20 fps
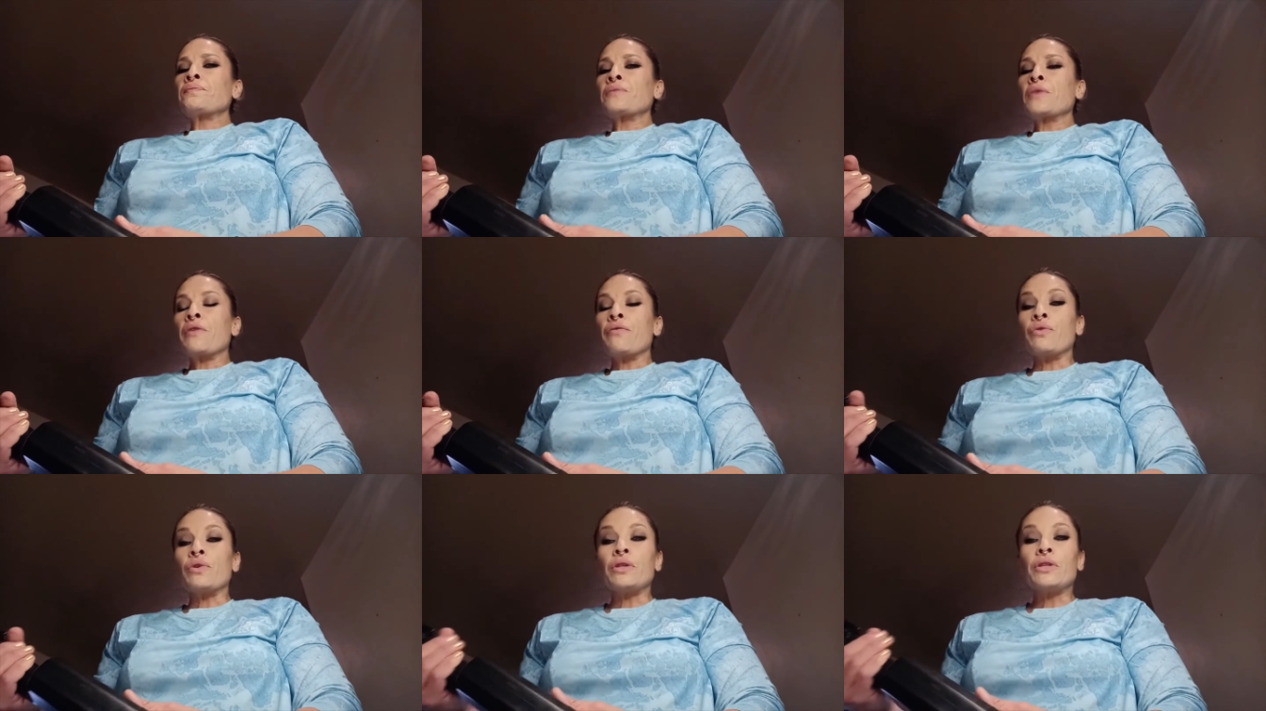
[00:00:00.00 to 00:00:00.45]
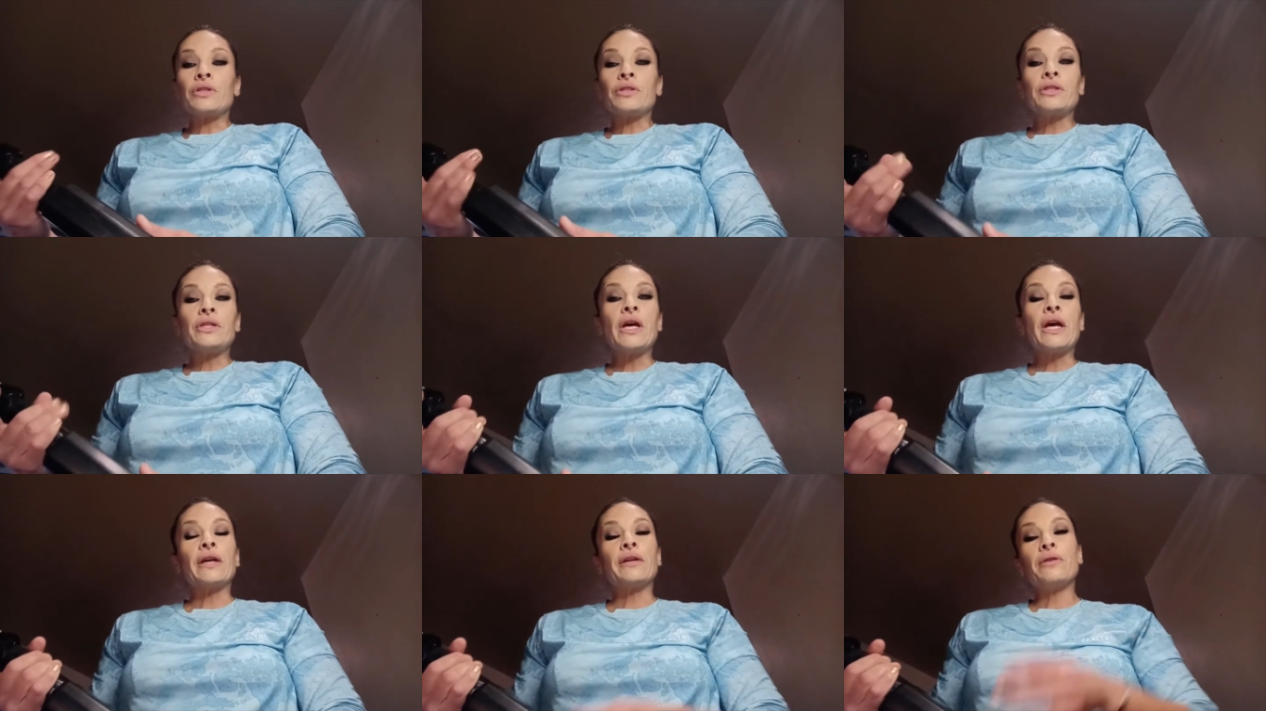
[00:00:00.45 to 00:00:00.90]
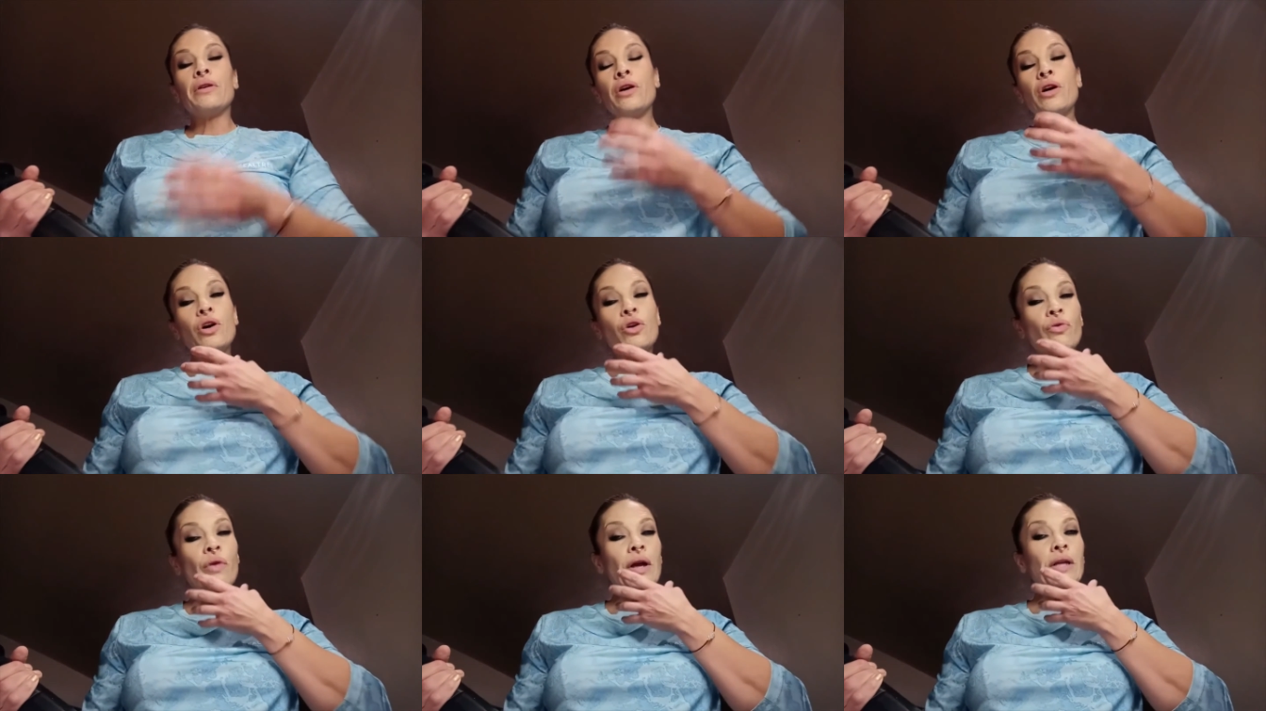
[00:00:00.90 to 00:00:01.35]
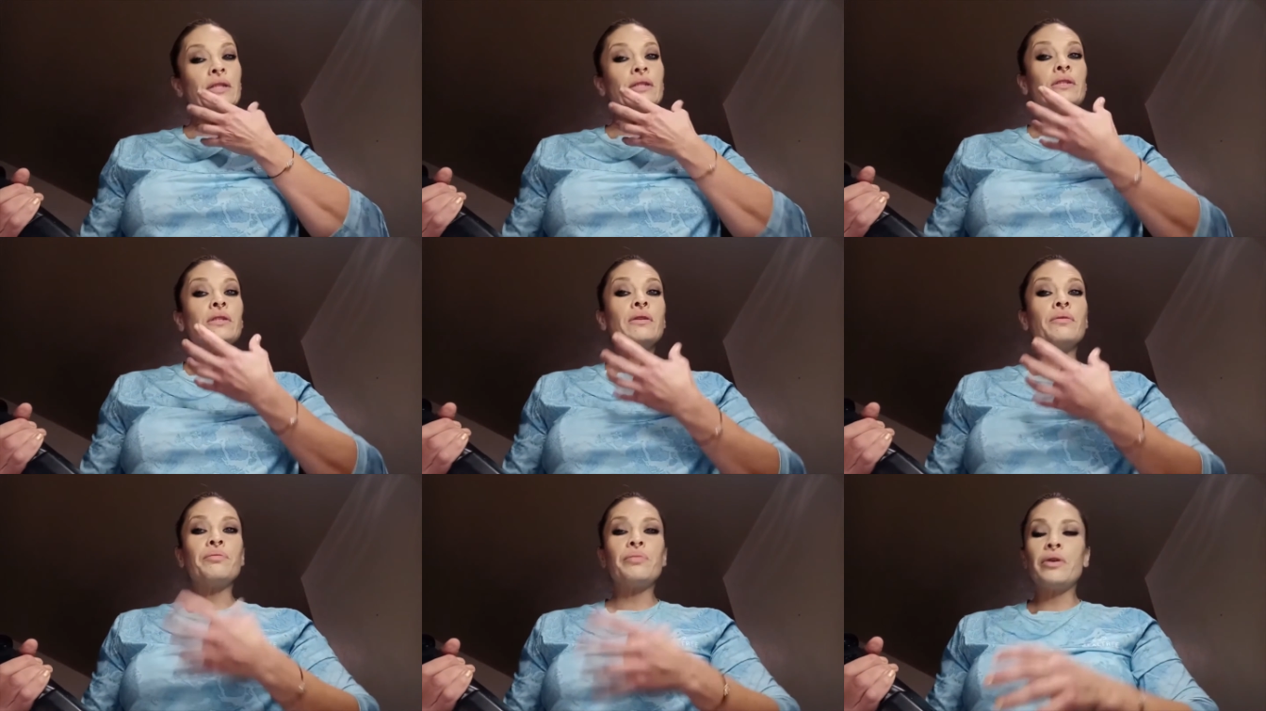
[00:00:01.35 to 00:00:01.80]
When this tag
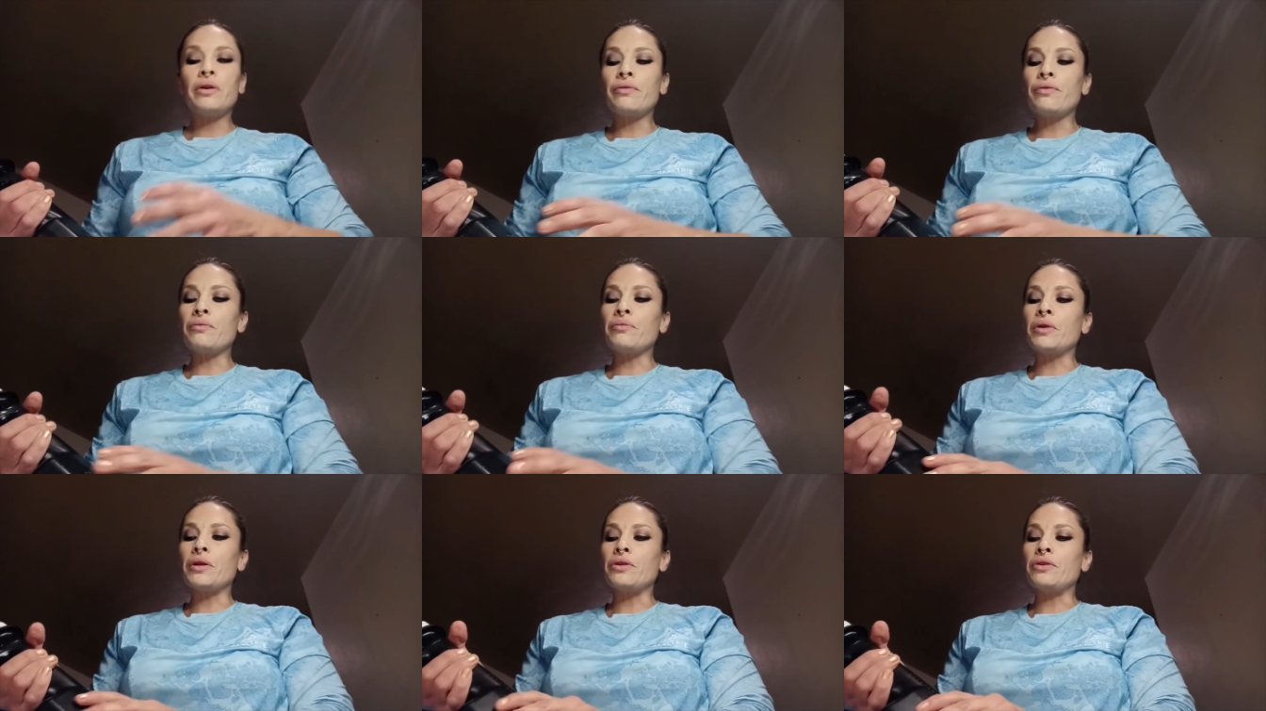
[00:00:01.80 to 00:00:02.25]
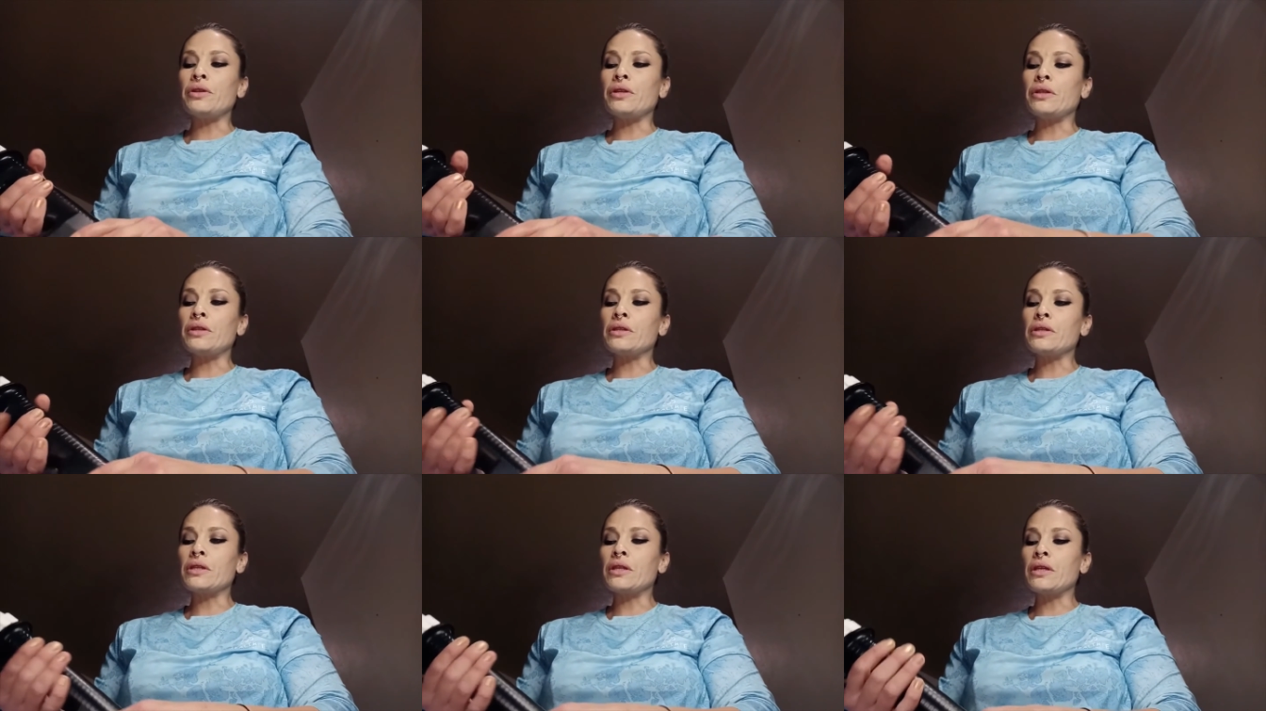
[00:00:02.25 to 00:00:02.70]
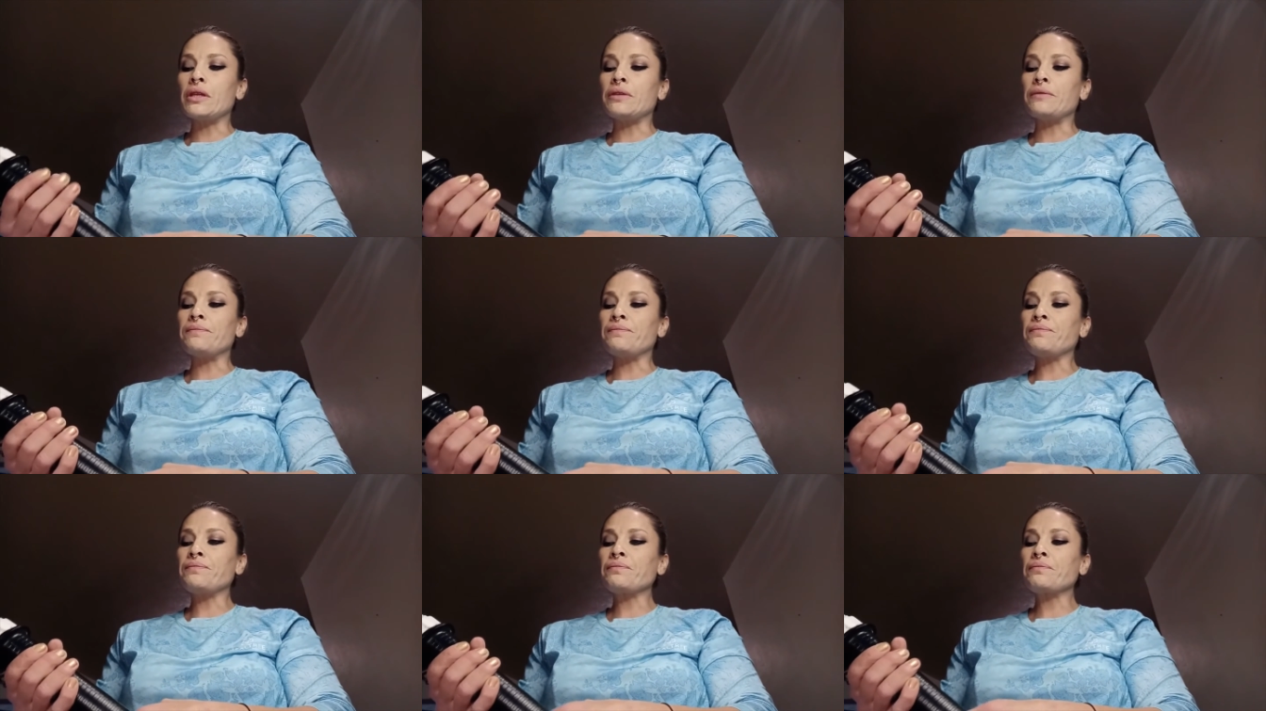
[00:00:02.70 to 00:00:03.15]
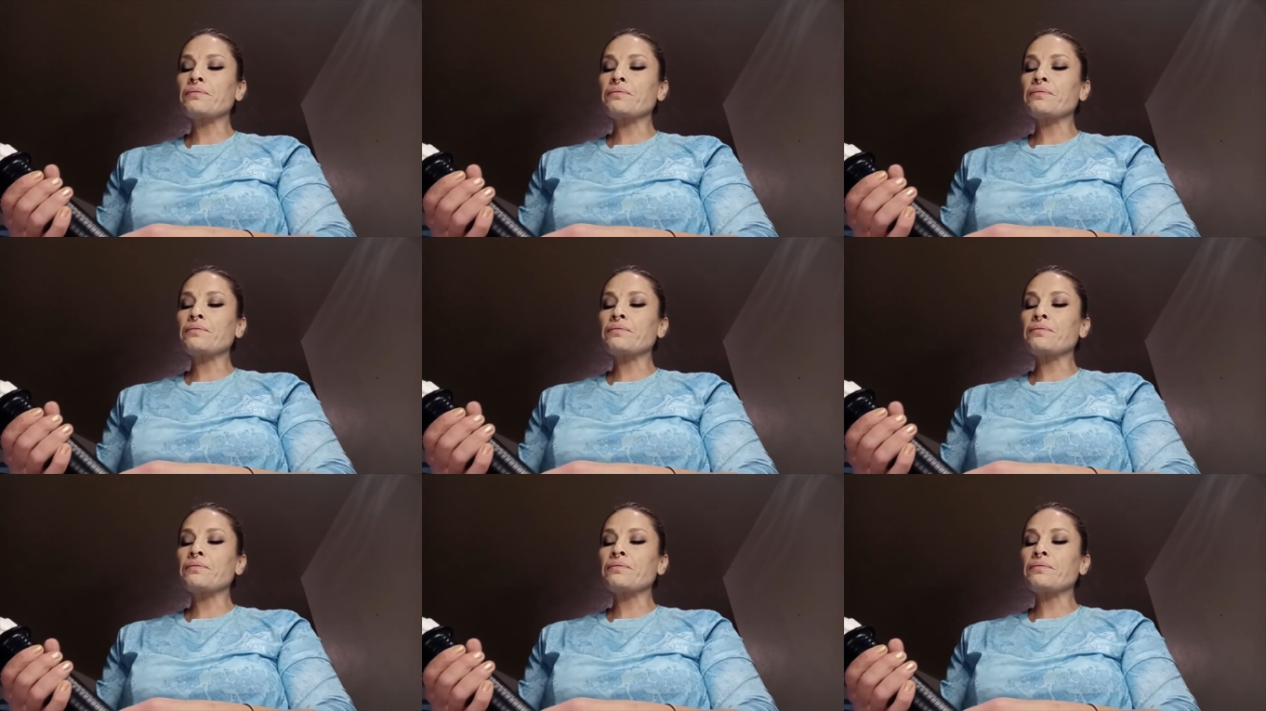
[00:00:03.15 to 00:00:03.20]
rises up from underneath the skin,